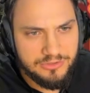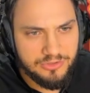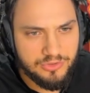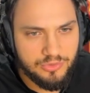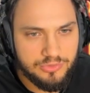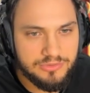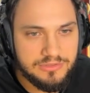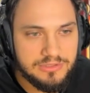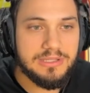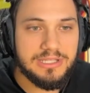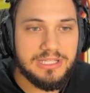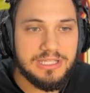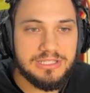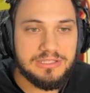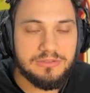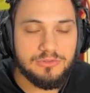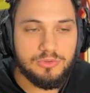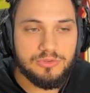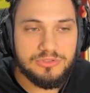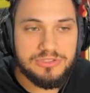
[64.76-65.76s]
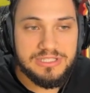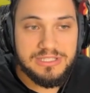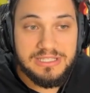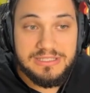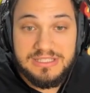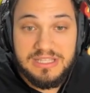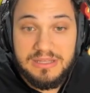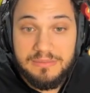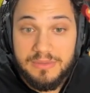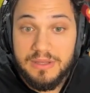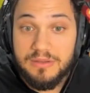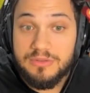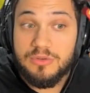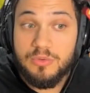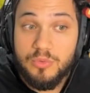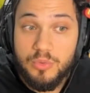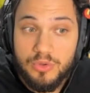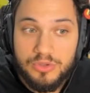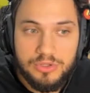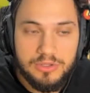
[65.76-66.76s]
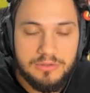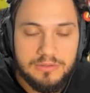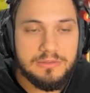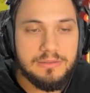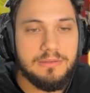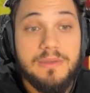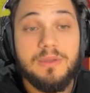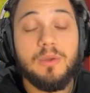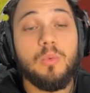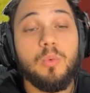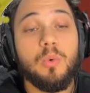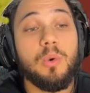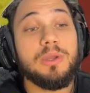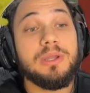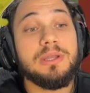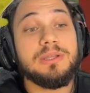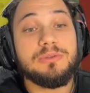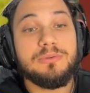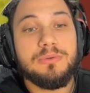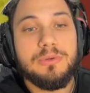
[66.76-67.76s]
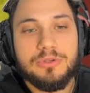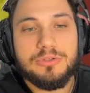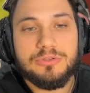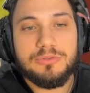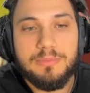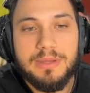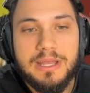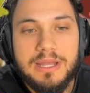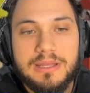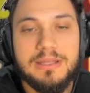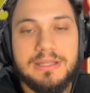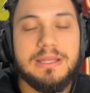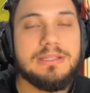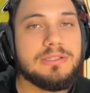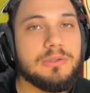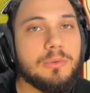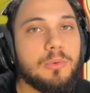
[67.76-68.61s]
soon. Here it talks a little about the warrior. The warrior's first spell is the